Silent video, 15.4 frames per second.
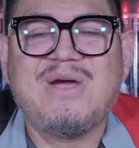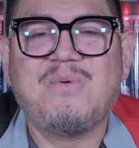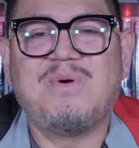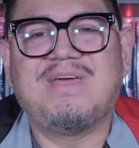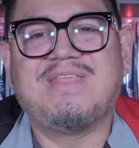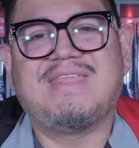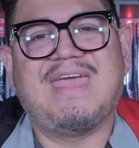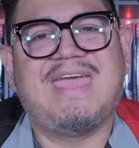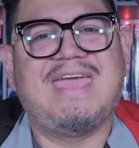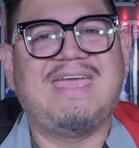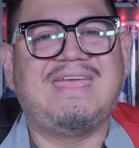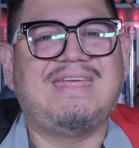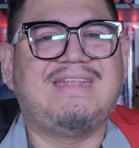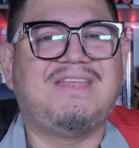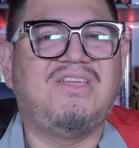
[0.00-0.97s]
with
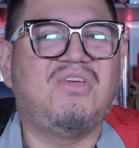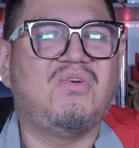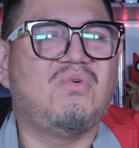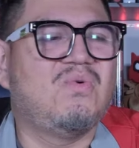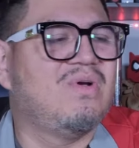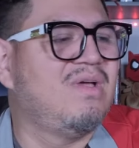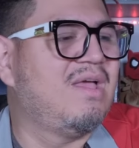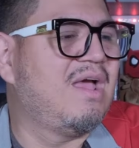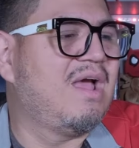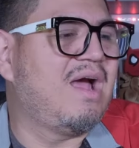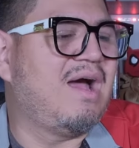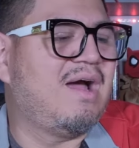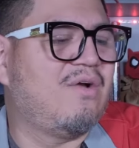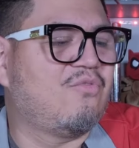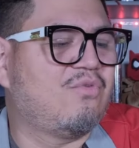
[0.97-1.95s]
a new
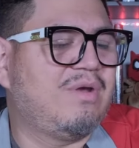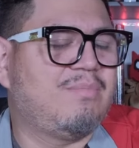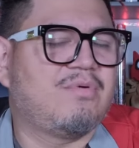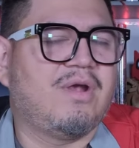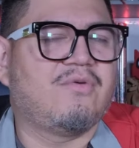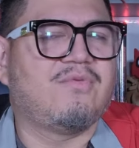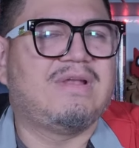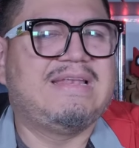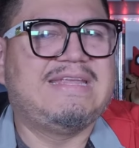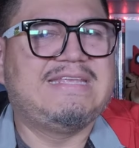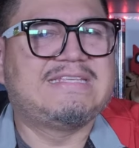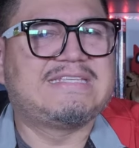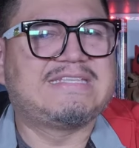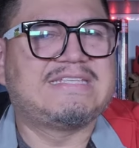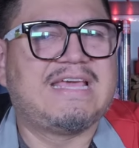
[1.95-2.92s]
uh, reprint
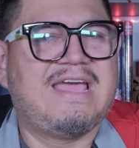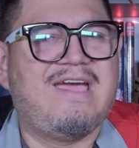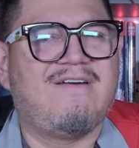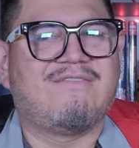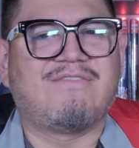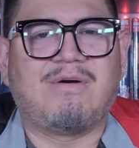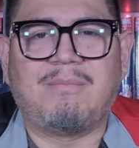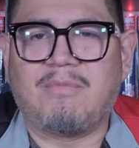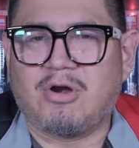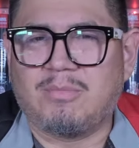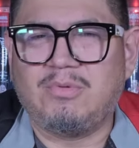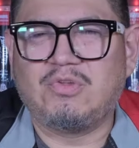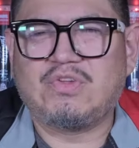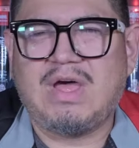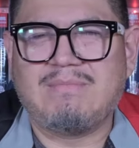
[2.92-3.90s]
release for
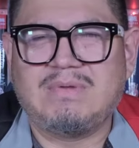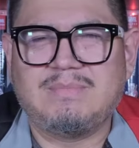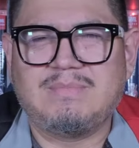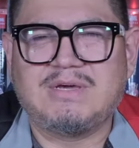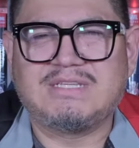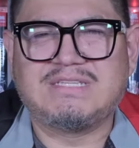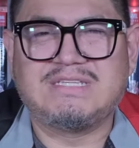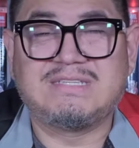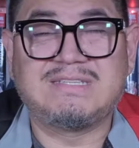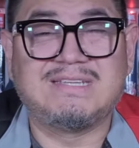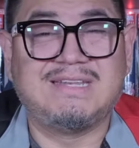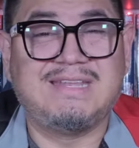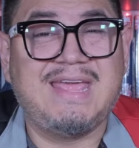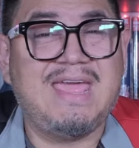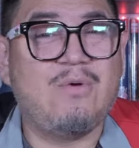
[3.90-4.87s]
Marvel's Omnibuses.
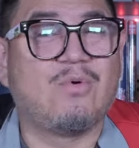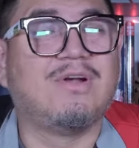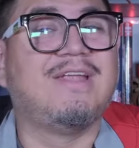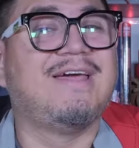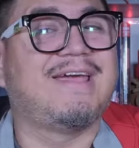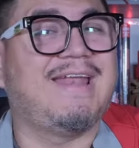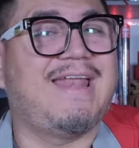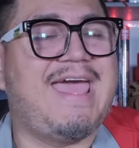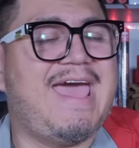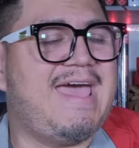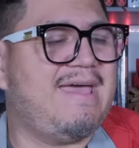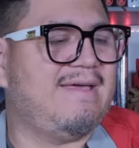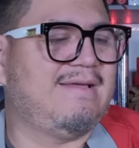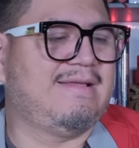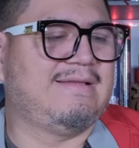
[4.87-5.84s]
Today we're looking at
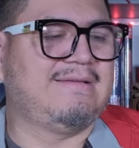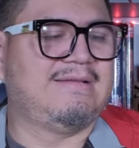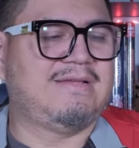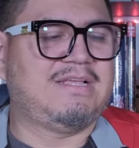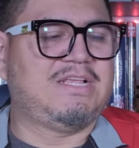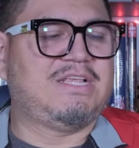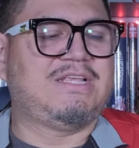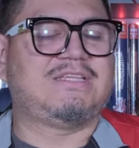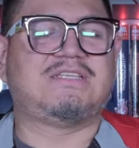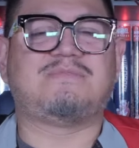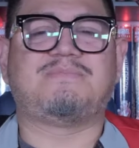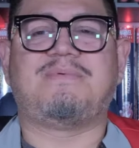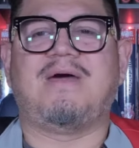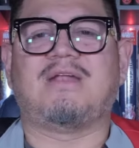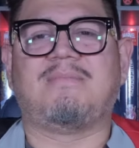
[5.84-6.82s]

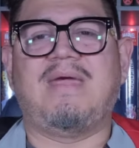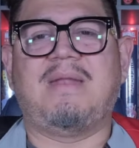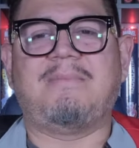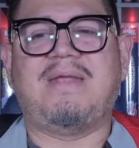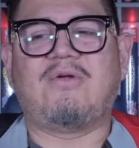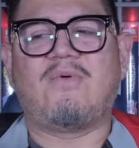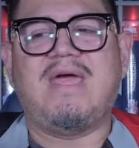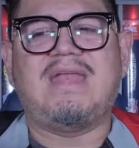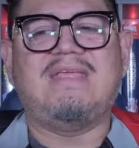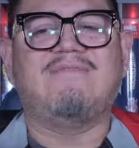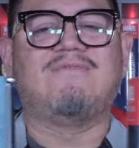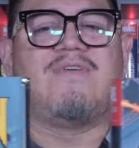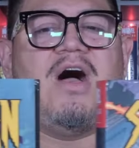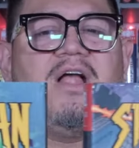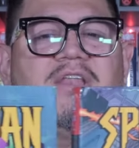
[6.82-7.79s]
Spider-Man Ben Reilly
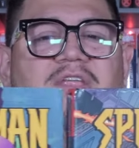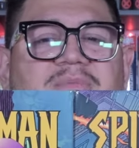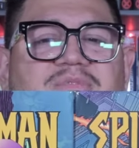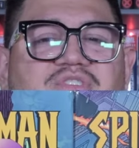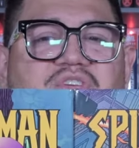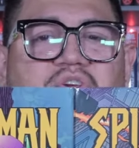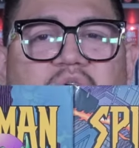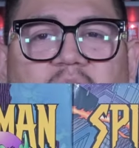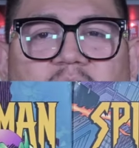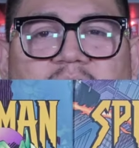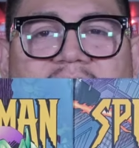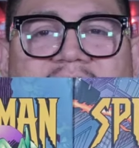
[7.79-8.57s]
Volume 2.